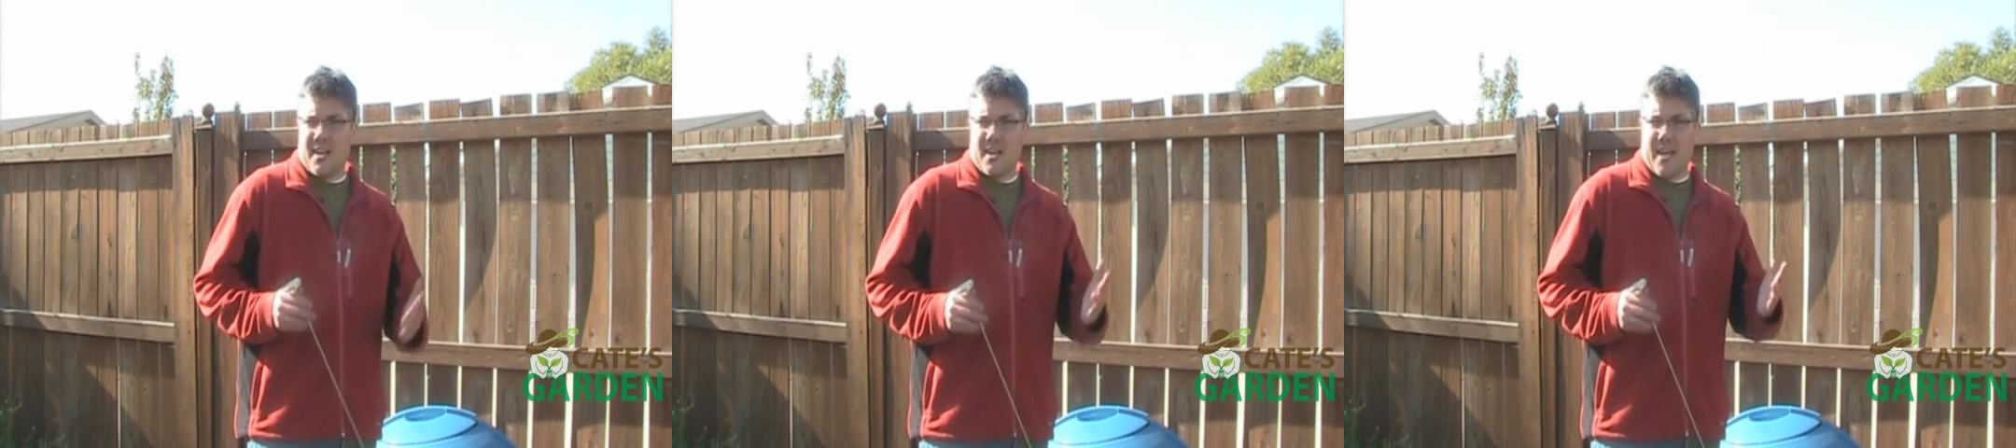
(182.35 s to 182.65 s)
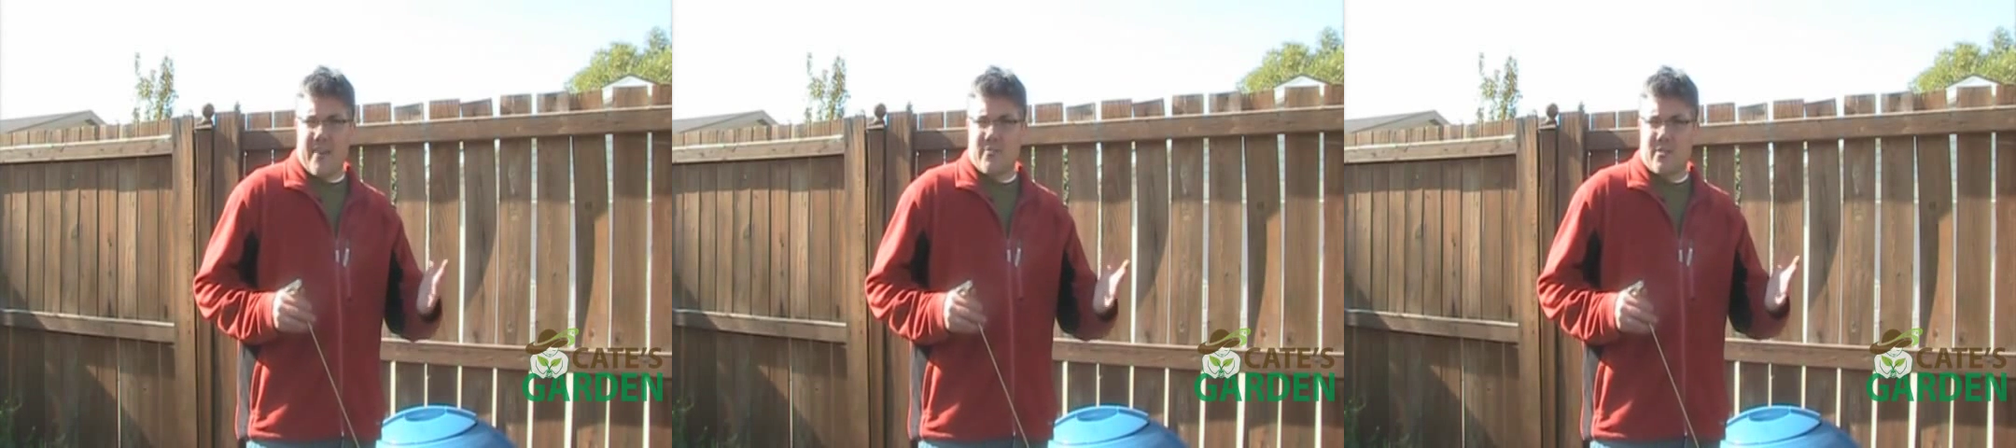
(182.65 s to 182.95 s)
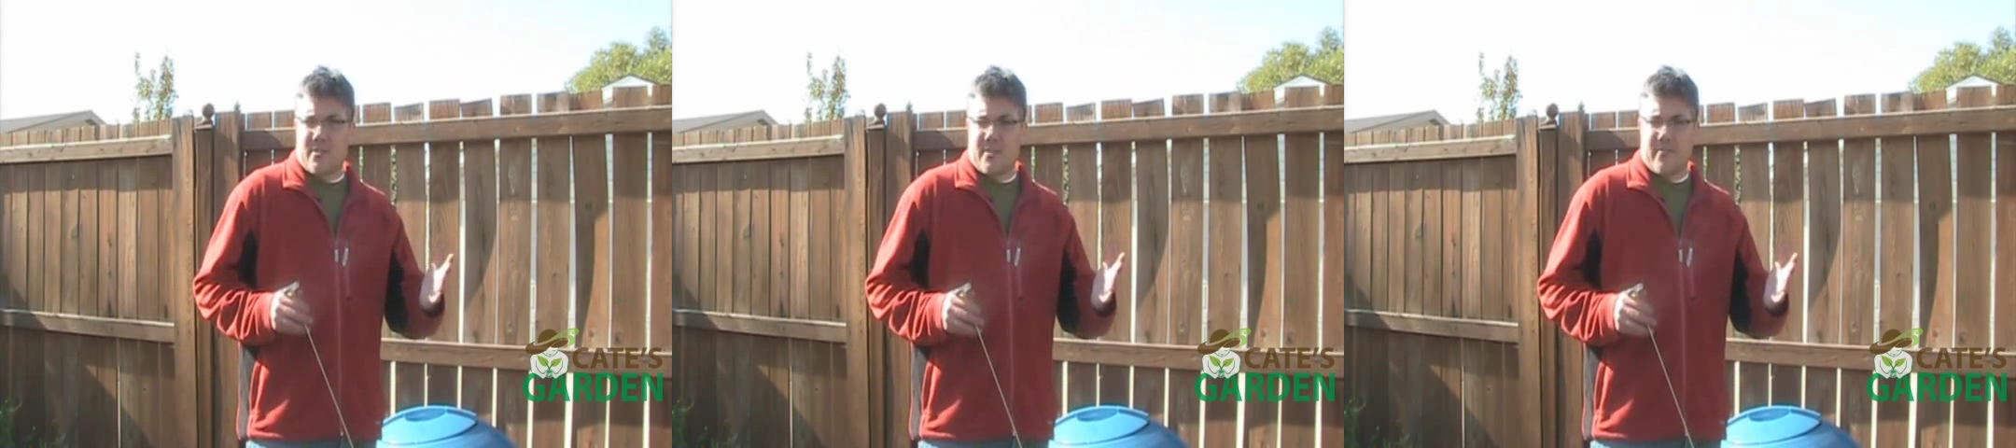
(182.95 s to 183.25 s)

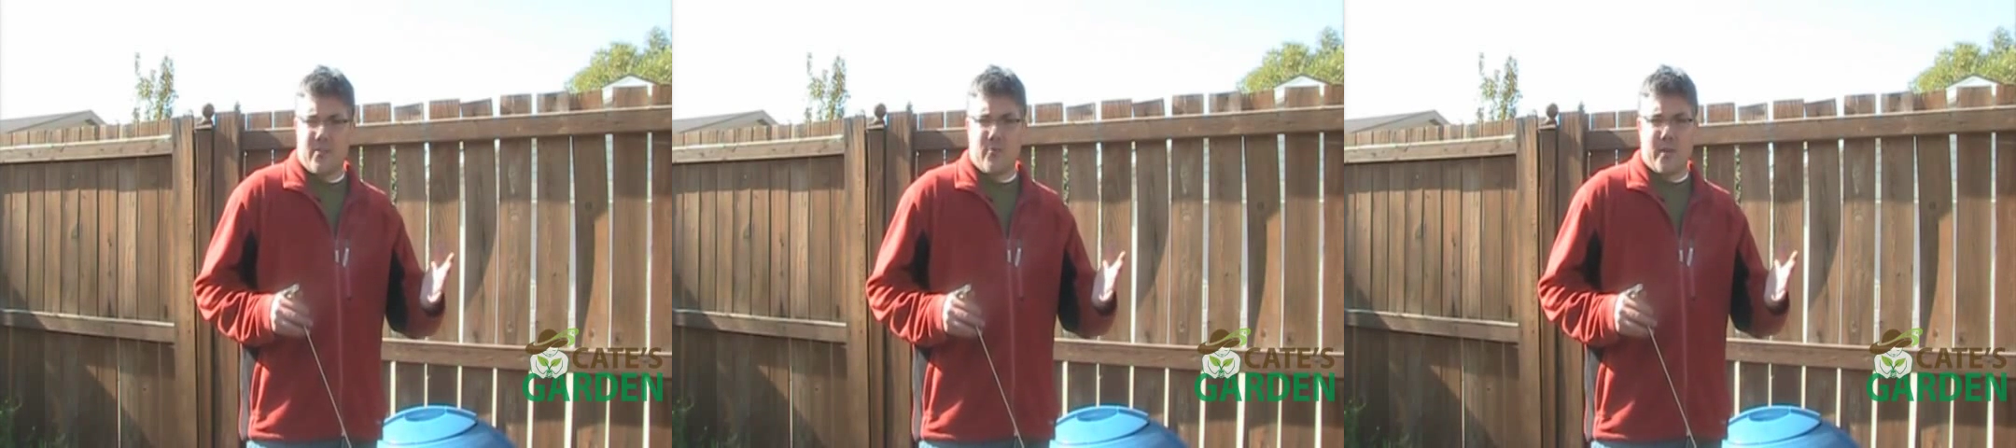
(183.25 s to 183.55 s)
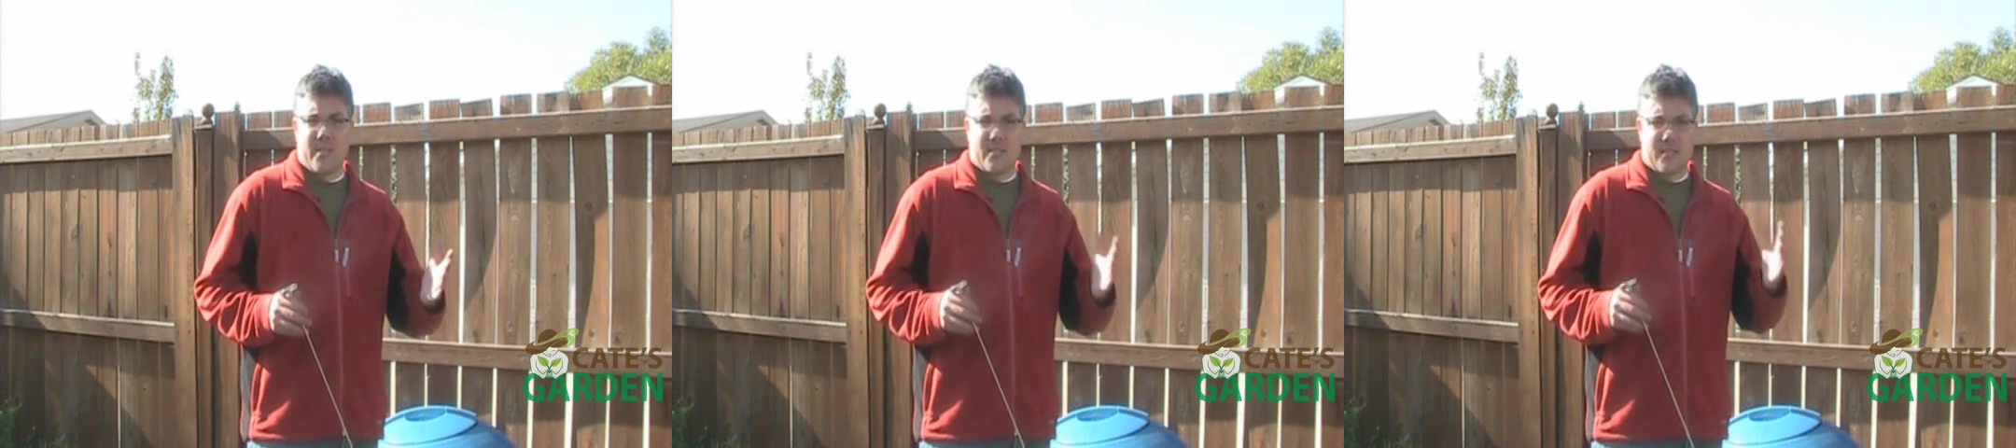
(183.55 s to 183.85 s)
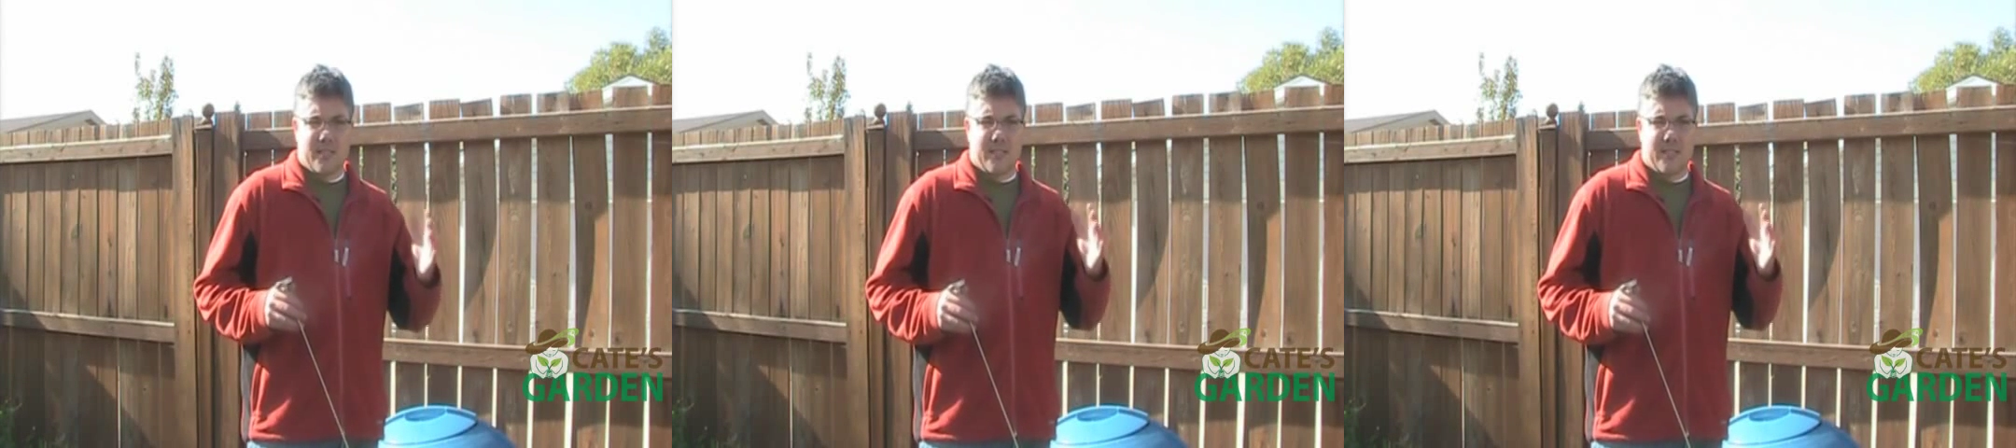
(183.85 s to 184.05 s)
After a few weeks